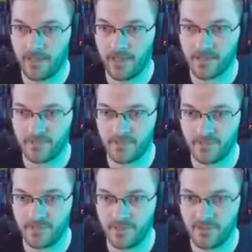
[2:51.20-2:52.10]
they got the
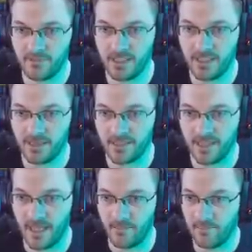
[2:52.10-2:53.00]
return. We get the
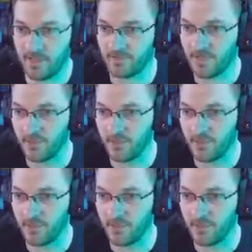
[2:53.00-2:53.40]
cap. Let's go,